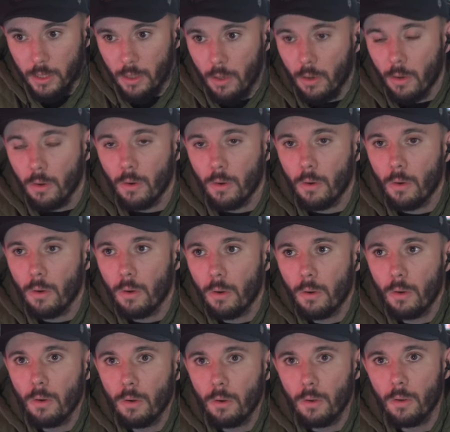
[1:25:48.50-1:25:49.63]
I saw a
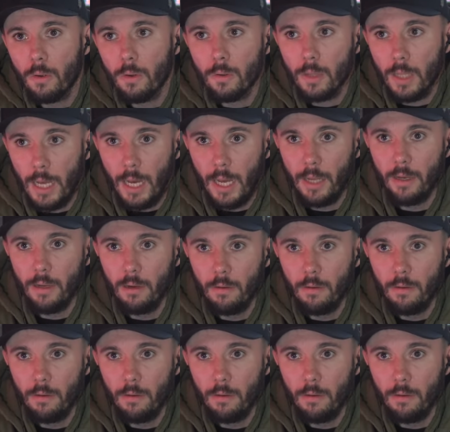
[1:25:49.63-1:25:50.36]
whole lot